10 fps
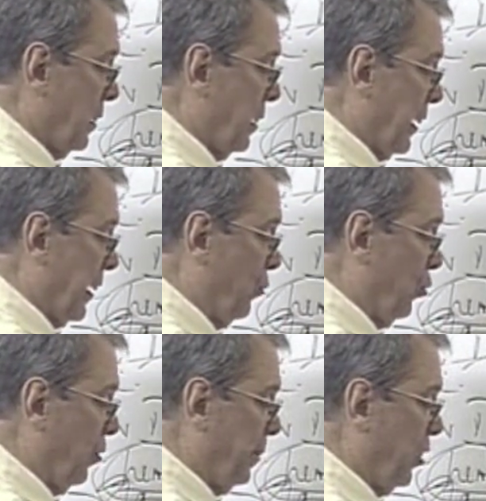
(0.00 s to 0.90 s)
And
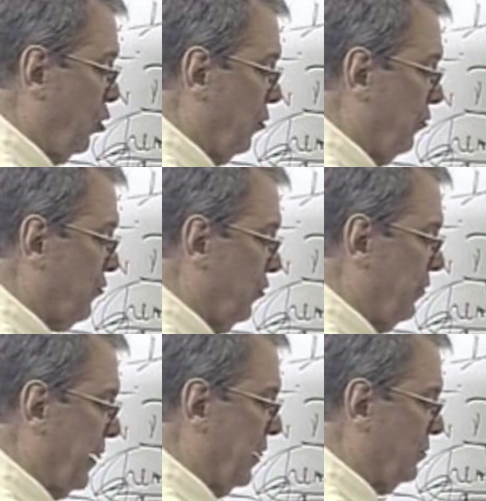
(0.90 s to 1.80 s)
we'll be going
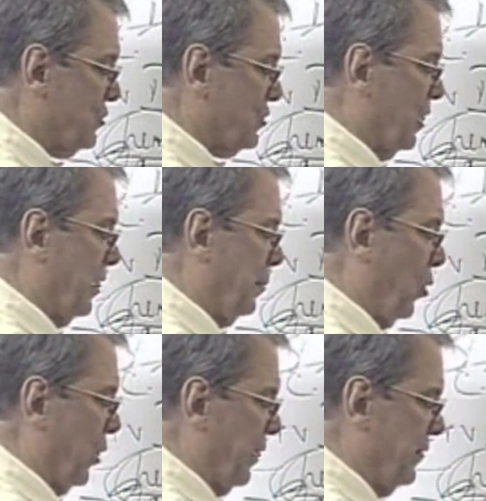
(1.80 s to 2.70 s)
through that on Sunday
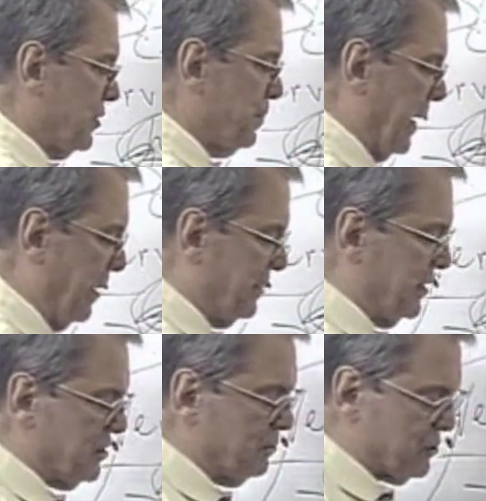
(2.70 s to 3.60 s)
morning in this
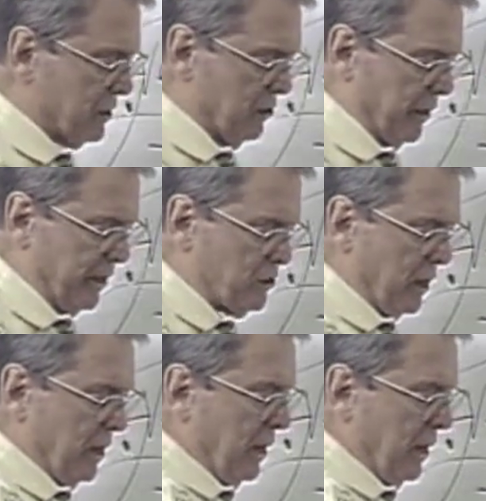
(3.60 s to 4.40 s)
baptism series.